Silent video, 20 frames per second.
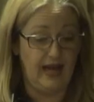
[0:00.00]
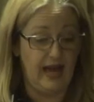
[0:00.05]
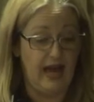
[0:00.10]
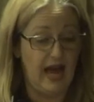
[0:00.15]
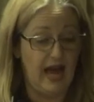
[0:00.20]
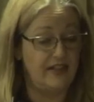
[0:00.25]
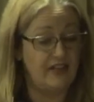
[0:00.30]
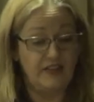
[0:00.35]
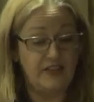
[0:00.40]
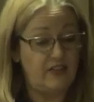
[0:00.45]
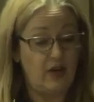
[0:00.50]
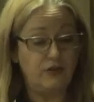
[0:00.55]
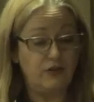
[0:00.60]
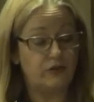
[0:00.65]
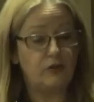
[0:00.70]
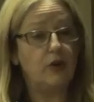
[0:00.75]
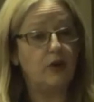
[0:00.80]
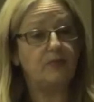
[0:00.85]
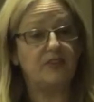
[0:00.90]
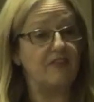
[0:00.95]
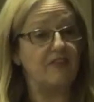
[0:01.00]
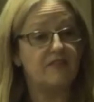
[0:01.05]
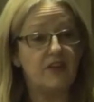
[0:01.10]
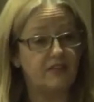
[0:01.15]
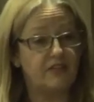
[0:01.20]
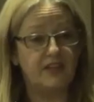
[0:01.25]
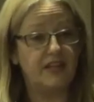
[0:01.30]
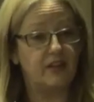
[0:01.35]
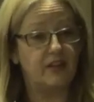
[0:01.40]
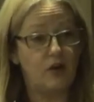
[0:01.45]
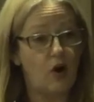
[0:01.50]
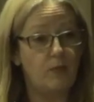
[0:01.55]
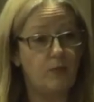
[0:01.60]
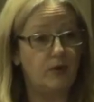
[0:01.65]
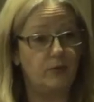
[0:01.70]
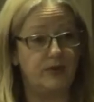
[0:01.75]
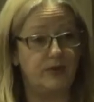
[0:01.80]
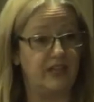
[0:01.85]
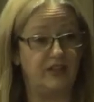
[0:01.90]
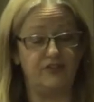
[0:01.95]
And that those groups have nothing in common
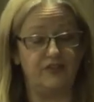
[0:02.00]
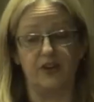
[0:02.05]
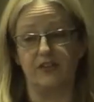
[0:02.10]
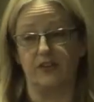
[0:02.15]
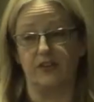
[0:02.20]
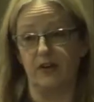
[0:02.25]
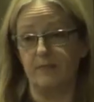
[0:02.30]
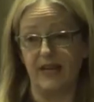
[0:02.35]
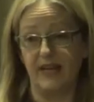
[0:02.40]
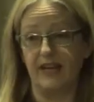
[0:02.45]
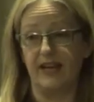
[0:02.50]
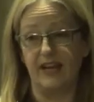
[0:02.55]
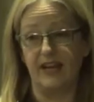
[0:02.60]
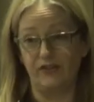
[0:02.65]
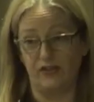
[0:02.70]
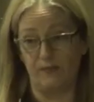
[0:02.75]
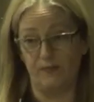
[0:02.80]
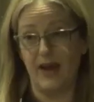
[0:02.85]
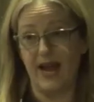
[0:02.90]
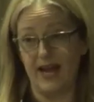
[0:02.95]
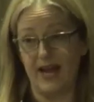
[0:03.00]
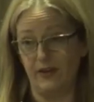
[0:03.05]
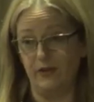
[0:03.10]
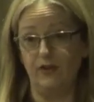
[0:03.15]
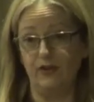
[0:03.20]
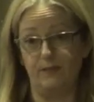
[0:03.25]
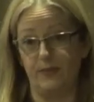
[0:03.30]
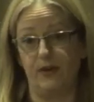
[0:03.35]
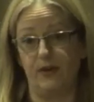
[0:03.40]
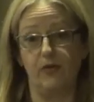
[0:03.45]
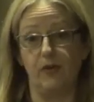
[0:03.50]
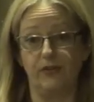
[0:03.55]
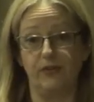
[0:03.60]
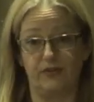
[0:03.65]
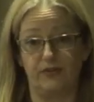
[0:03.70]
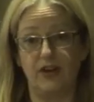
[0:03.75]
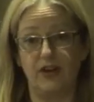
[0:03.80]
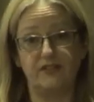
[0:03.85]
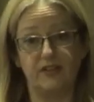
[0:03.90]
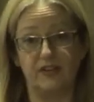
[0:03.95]
with each other, a middle-aged man who's been
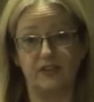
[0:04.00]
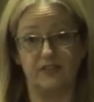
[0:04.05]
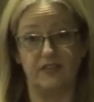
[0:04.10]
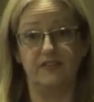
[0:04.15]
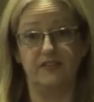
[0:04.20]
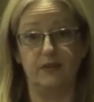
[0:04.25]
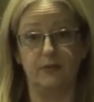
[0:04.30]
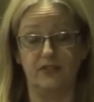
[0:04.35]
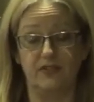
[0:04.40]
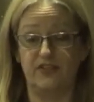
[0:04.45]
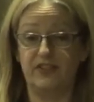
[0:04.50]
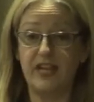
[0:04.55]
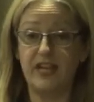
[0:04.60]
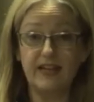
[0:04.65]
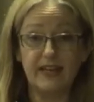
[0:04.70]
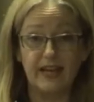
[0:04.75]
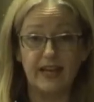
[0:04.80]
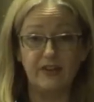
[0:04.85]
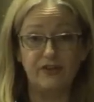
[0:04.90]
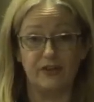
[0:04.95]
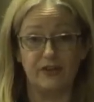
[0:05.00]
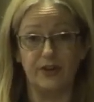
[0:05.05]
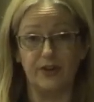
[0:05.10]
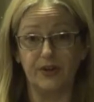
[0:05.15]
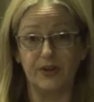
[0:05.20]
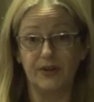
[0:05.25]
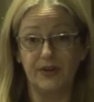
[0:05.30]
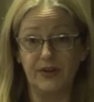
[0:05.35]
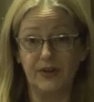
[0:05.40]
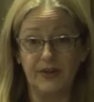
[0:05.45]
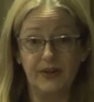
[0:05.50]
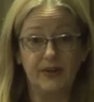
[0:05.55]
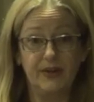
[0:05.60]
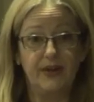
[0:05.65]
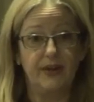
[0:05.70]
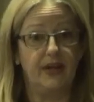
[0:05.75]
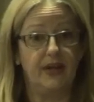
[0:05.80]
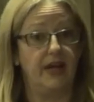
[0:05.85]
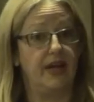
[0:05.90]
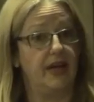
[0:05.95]
cross-dressing since he was a teenager,
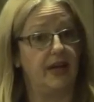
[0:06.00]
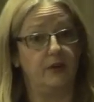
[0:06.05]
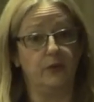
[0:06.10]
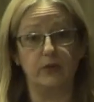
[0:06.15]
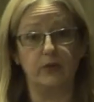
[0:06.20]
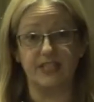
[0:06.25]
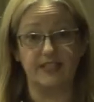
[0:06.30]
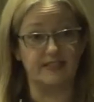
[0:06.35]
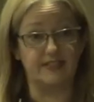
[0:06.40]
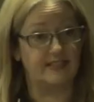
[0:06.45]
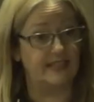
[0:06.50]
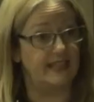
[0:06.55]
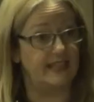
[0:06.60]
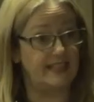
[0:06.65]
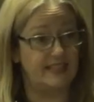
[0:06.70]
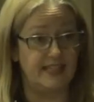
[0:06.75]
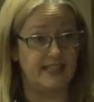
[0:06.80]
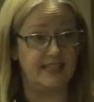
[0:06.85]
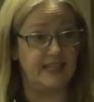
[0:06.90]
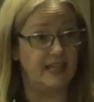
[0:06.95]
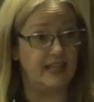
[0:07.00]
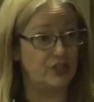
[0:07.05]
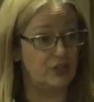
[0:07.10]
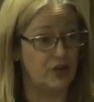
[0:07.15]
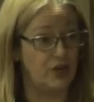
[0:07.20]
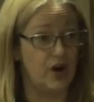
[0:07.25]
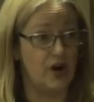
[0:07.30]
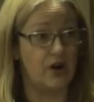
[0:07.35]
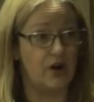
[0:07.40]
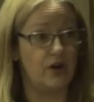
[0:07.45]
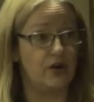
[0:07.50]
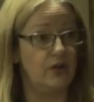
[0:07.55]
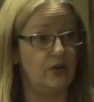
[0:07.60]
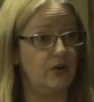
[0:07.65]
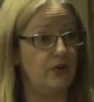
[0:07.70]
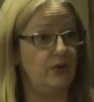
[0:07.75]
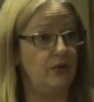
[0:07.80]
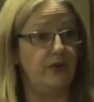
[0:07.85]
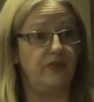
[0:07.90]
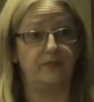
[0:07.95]
an autistic teenage girl
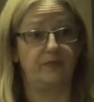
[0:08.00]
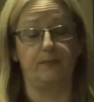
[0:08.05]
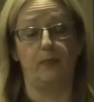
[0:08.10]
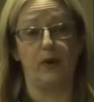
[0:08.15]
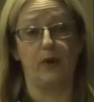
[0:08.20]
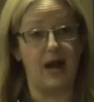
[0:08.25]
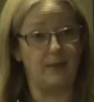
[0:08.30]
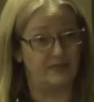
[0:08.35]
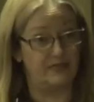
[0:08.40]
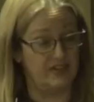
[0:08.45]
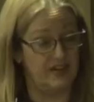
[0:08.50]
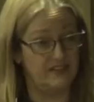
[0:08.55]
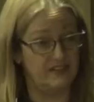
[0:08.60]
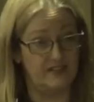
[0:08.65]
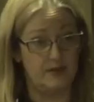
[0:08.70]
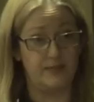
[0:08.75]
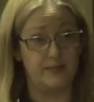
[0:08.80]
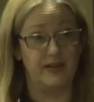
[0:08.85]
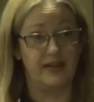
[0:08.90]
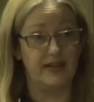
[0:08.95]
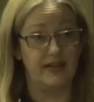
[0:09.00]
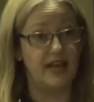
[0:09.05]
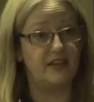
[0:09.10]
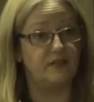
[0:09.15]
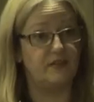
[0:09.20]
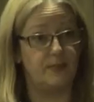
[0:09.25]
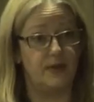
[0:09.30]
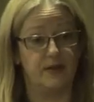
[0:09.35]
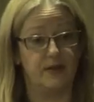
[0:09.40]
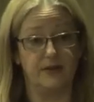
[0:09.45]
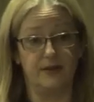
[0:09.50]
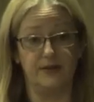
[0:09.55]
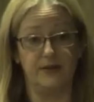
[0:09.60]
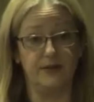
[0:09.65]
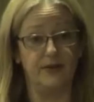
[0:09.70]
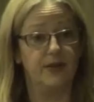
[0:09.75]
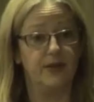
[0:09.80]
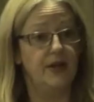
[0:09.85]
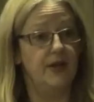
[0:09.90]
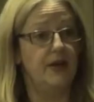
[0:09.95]
who is perhaps an incipient
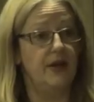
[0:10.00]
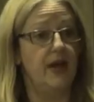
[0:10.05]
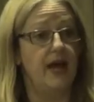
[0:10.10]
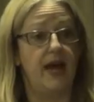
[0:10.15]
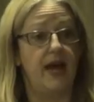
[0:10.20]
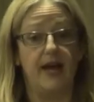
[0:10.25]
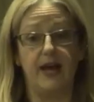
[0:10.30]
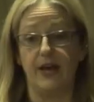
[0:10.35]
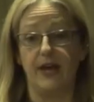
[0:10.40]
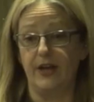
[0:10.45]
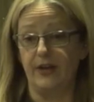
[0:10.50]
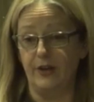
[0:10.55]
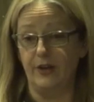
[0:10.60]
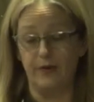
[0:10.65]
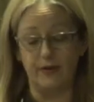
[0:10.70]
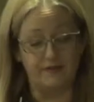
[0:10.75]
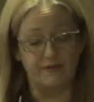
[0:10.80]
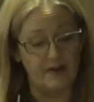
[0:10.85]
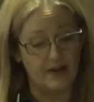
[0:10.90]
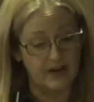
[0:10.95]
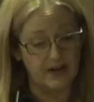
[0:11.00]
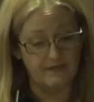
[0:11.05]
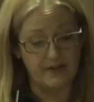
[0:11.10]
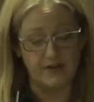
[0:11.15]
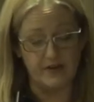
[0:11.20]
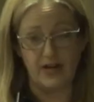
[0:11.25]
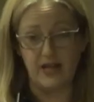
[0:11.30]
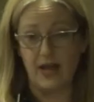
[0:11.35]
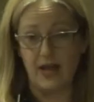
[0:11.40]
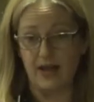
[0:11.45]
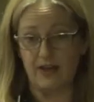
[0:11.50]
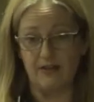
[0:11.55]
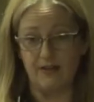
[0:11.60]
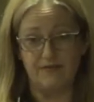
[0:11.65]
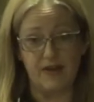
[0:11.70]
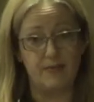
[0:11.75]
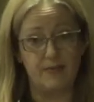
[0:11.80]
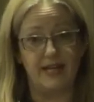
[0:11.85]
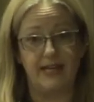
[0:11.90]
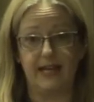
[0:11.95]
lesbian, a very, very
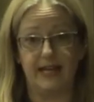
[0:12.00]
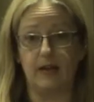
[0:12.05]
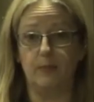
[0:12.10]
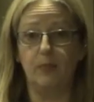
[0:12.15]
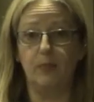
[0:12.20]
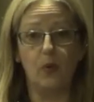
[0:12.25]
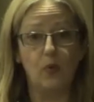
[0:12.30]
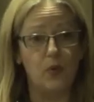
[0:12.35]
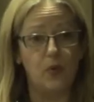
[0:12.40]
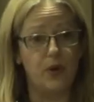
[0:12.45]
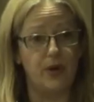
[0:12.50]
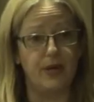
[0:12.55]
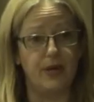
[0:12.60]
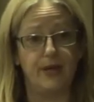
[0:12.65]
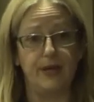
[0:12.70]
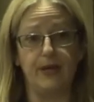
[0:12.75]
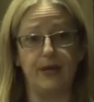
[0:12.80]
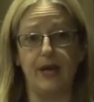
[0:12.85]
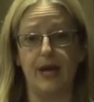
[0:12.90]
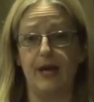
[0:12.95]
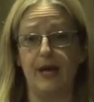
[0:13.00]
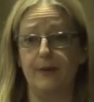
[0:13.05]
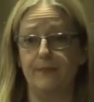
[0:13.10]
effeminate little boy.